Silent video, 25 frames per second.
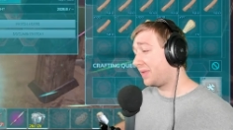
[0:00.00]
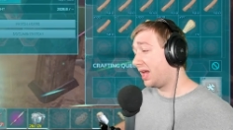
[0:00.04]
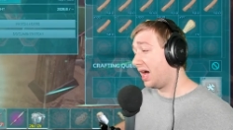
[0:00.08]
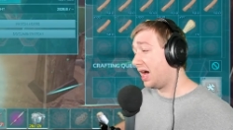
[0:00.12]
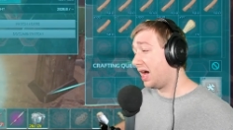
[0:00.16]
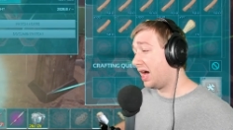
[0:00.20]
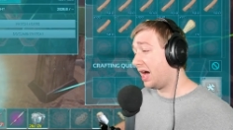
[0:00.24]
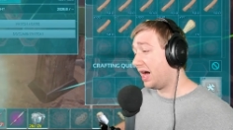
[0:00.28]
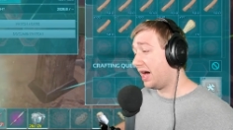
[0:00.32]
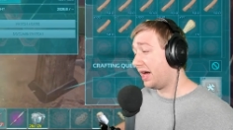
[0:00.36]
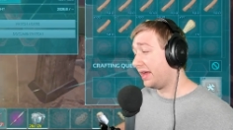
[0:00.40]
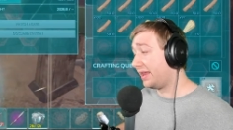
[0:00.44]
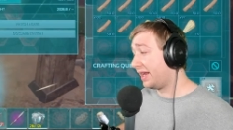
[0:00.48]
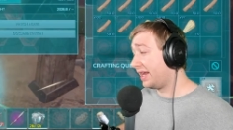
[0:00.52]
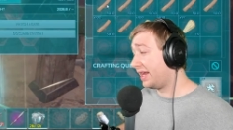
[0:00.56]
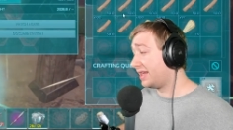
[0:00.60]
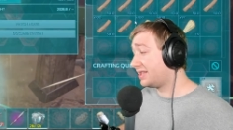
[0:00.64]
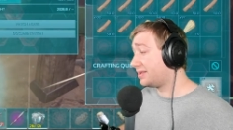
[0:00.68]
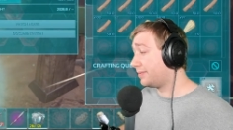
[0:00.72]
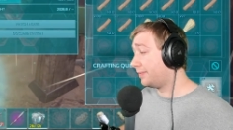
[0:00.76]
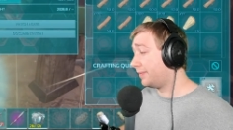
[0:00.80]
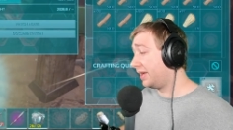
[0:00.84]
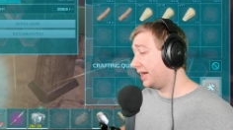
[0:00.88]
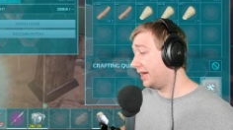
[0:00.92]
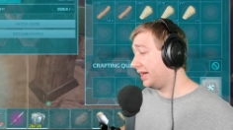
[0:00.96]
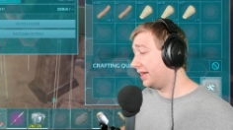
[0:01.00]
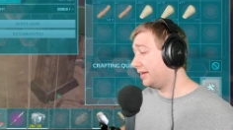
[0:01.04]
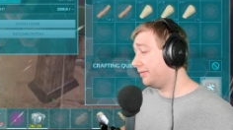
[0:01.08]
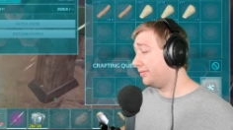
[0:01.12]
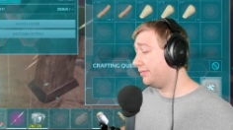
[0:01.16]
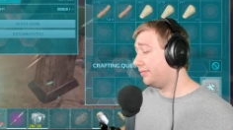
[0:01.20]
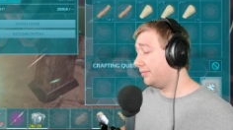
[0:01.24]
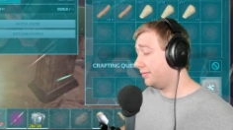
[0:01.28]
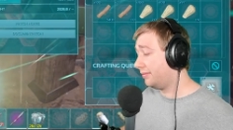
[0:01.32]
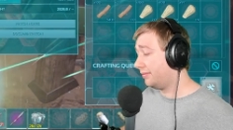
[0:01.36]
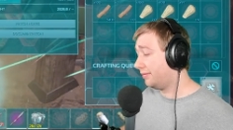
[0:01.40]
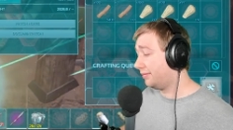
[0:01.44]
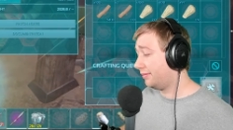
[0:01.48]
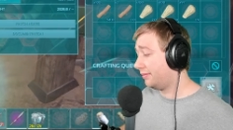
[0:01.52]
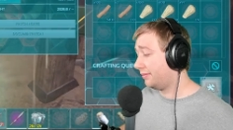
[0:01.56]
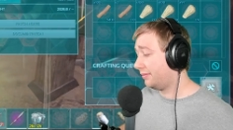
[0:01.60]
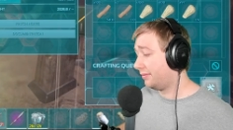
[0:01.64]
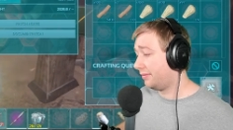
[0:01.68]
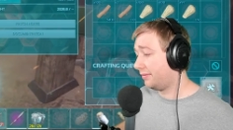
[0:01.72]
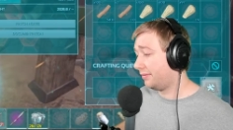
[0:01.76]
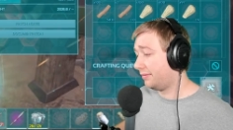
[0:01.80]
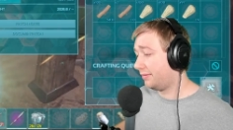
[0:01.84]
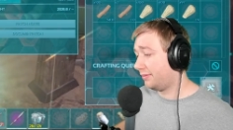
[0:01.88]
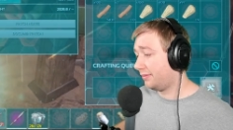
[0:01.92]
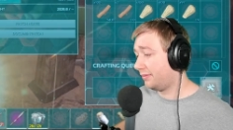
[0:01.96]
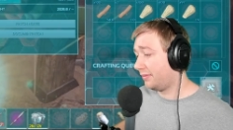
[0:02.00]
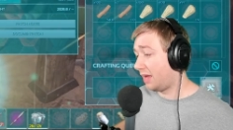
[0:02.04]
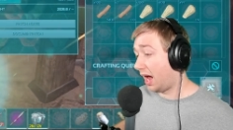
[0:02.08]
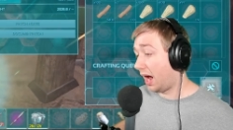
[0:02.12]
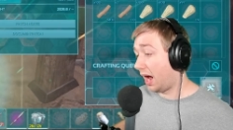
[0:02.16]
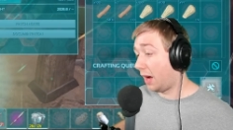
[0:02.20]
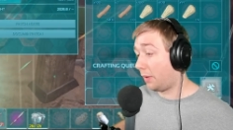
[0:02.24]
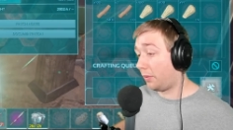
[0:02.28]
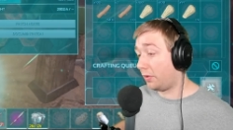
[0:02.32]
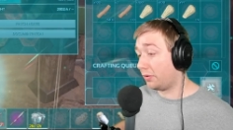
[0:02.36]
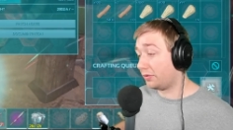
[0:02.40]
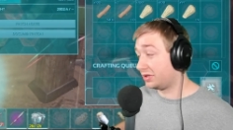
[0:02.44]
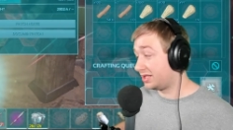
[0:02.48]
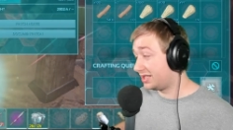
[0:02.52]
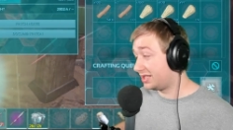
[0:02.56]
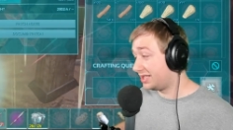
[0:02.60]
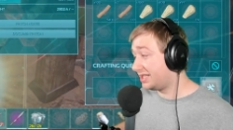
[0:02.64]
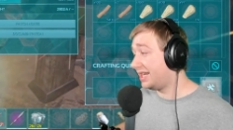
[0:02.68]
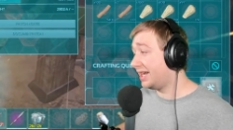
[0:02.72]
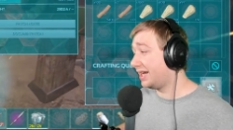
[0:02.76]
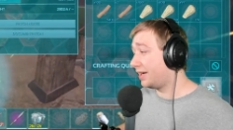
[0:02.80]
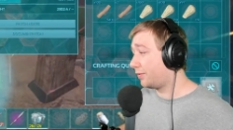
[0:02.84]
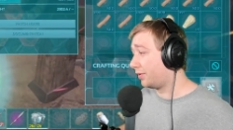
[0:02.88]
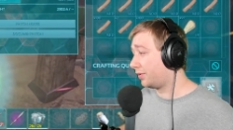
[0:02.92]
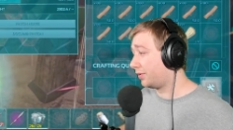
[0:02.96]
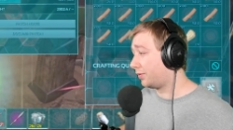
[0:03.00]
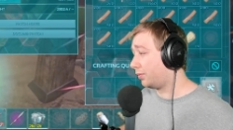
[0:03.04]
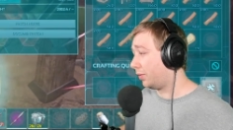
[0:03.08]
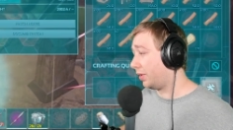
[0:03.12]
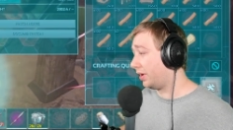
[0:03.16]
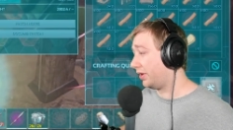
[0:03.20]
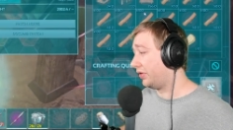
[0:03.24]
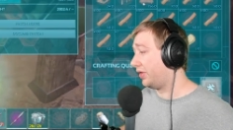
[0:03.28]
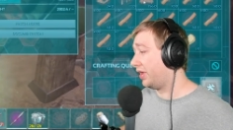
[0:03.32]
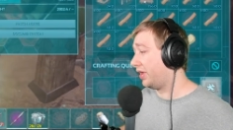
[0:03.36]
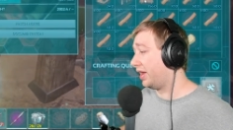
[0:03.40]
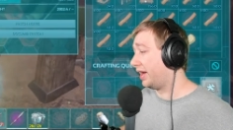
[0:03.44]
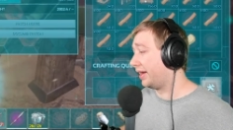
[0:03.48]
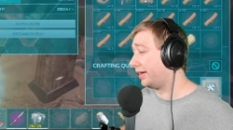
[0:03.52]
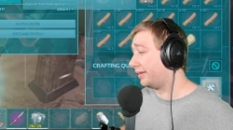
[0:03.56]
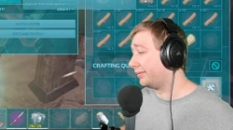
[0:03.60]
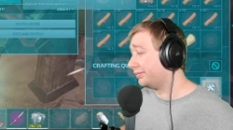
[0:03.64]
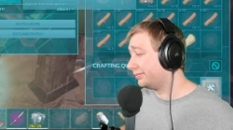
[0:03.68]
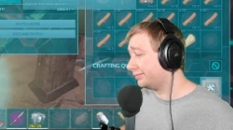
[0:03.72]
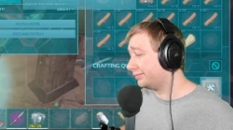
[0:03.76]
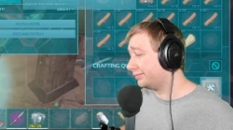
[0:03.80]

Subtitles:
That doesn't mean I won't stick with one thing,